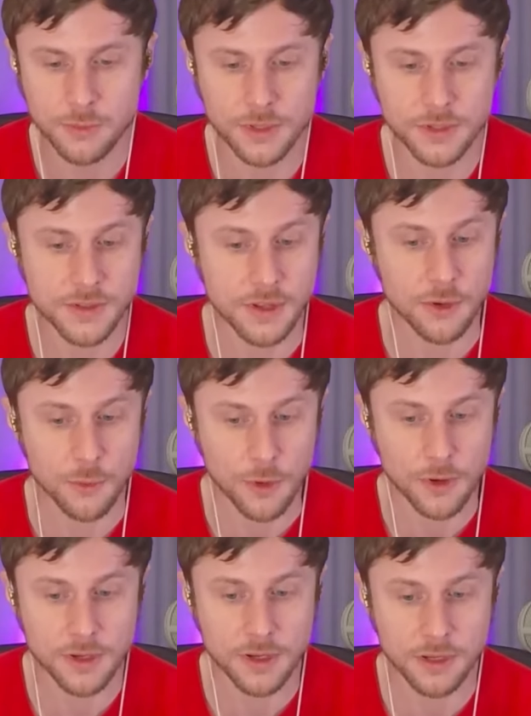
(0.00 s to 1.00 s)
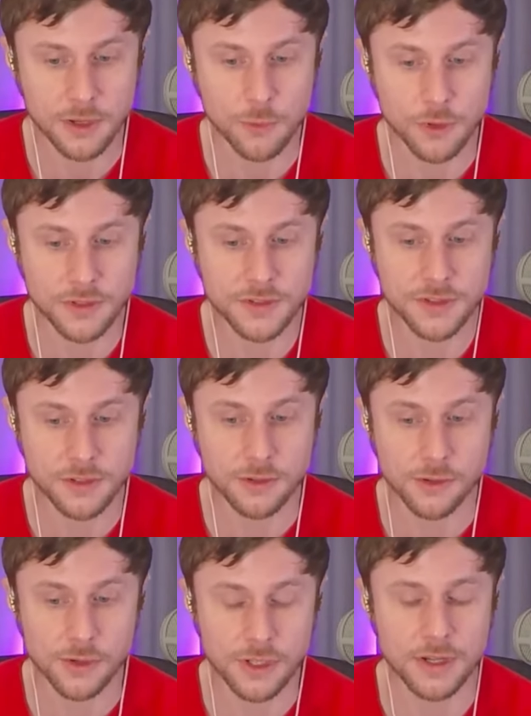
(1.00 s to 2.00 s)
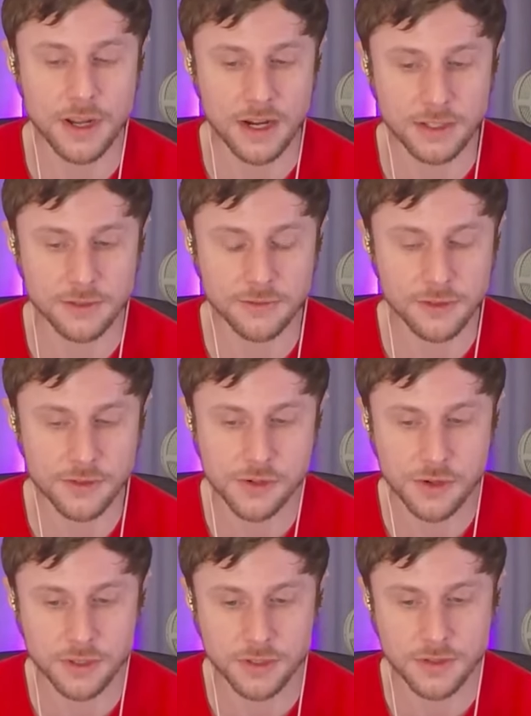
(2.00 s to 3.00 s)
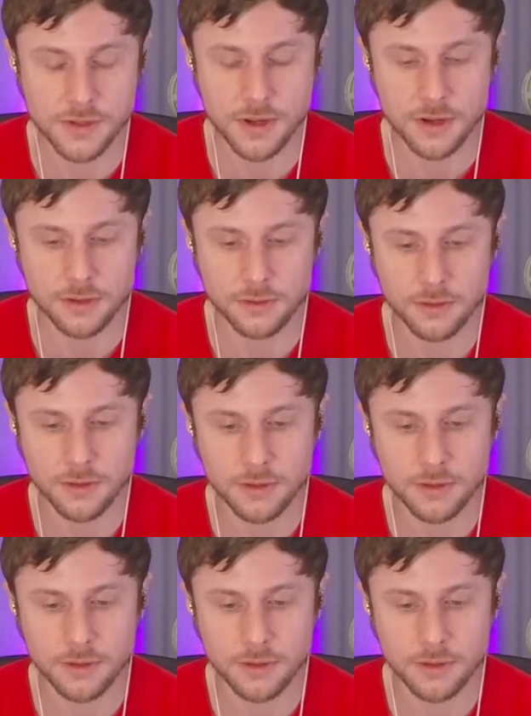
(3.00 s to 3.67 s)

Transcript: because they are working in what is still an active construction site.